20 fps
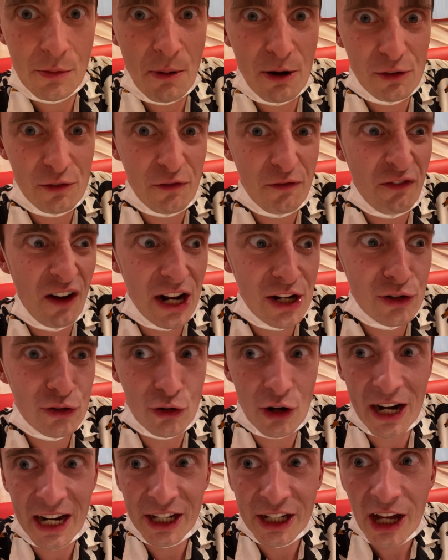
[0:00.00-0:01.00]
most fun
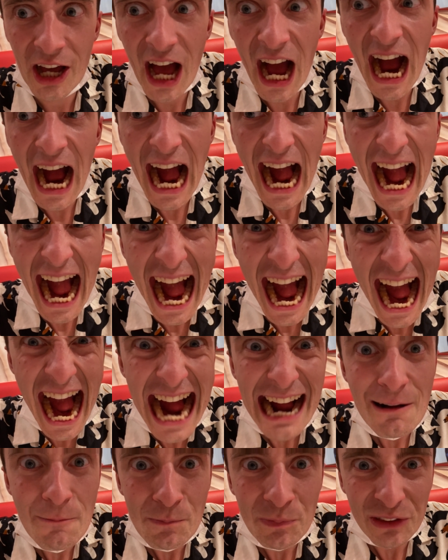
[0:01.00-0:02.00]
drink.
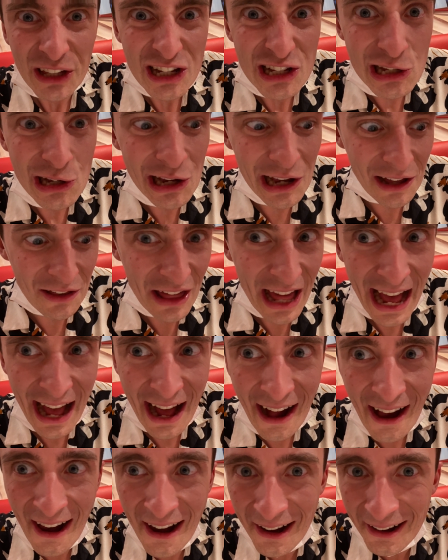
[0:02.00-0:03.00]
Can you hear that?